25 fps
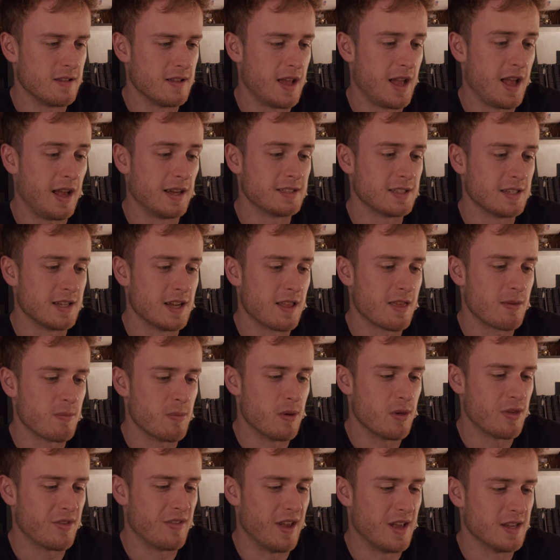Actually, that's the
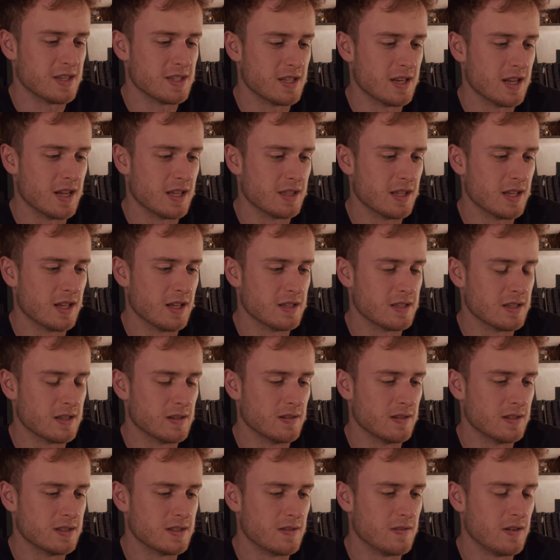most fascinating thing, is
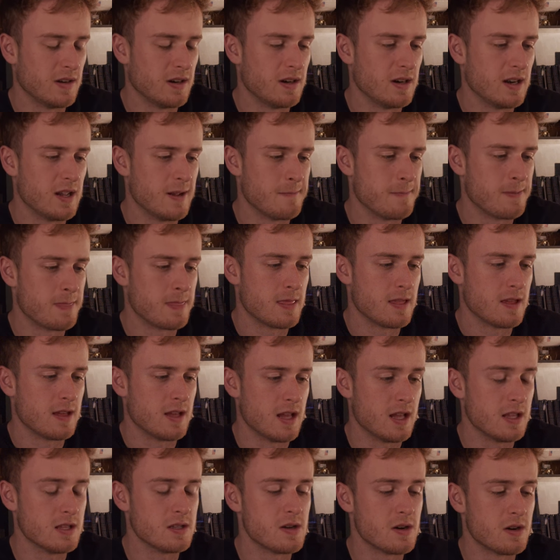that it's a very,
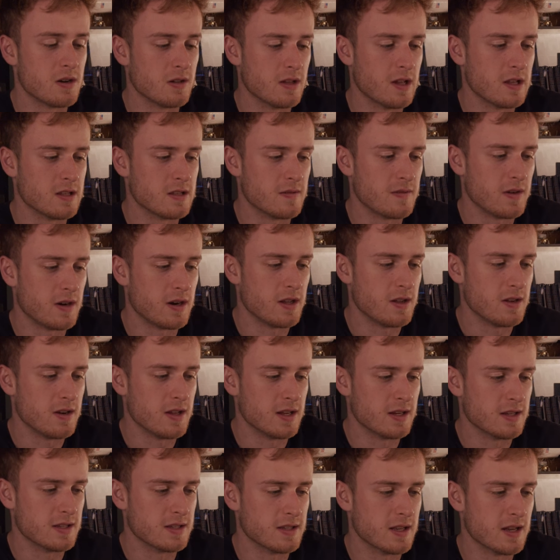internally, it's a very
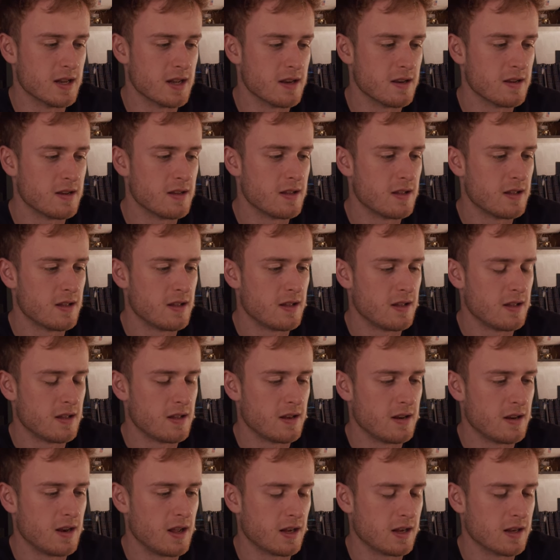unique design.
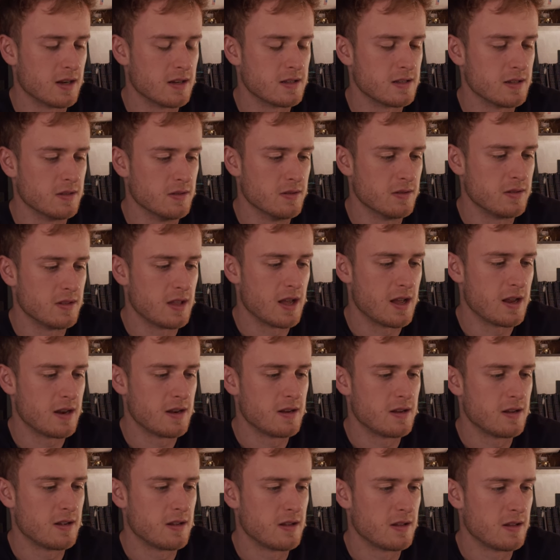I can salute that.
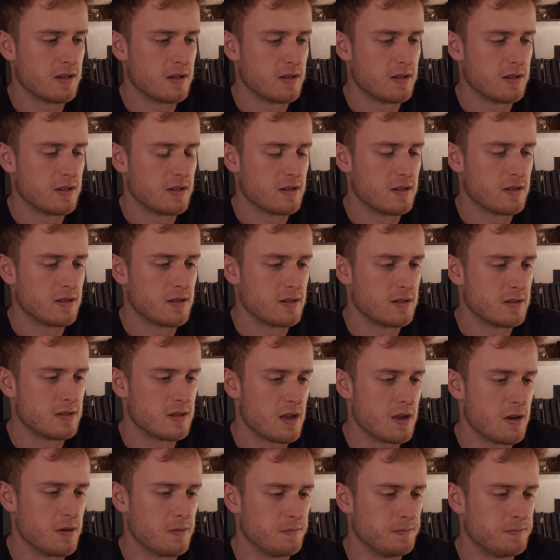
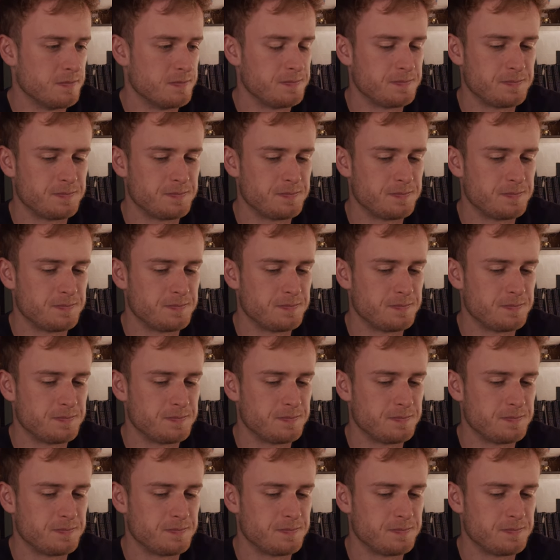So,